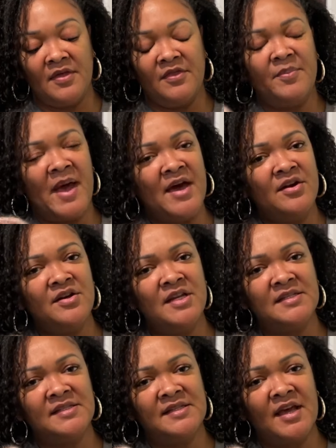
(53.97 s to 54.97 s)
The pattern
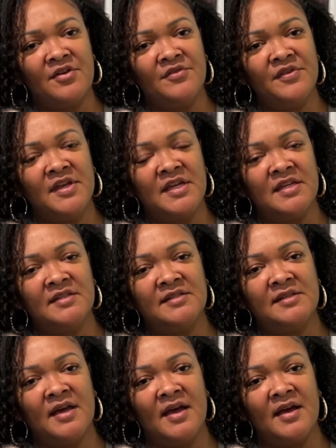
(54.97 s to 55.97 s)
itself
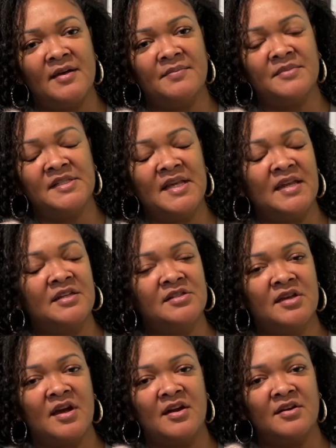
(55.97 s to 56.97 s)
is
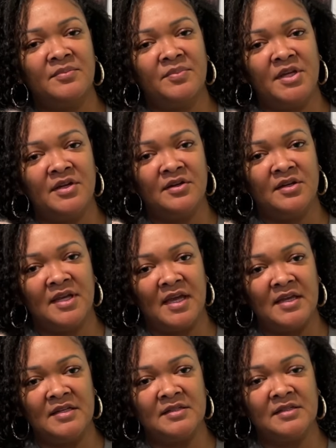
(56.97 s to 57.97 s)
Sandnesgarn Pure
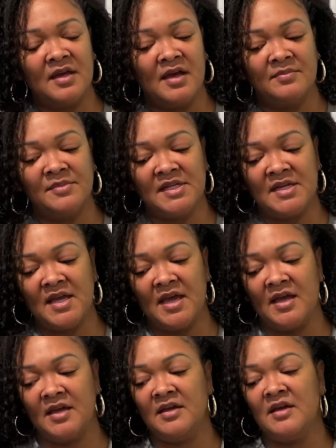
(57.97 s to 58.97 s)
Ghent
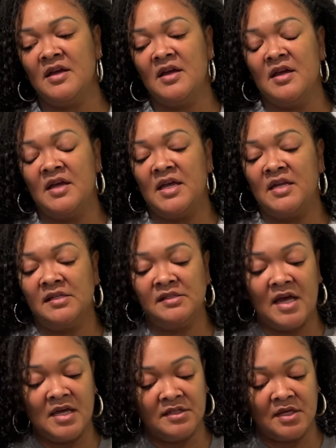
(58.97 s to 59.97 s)
DK. It is
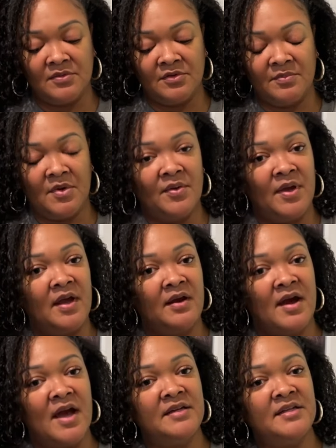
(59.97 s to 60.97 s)
not done with
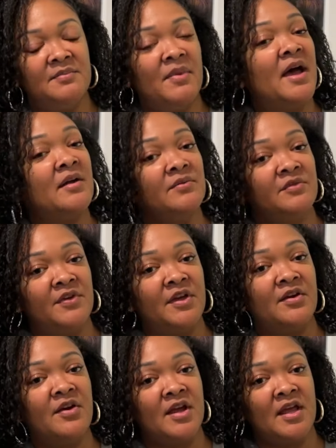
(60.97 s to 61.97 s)
mohair. I did mine with
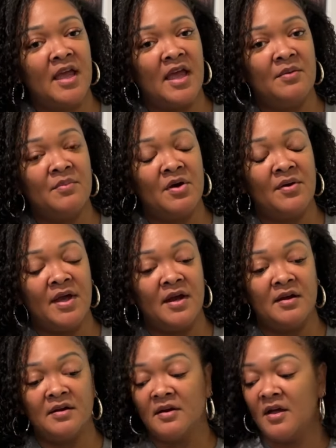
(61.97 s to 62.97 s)
fingering and
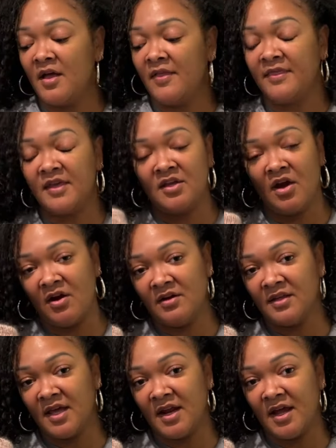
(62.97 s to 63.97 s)
mohair. The yarn
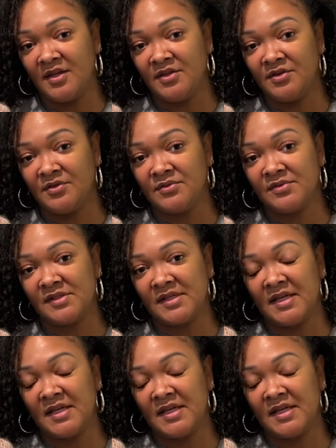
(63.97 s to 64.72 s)
that I used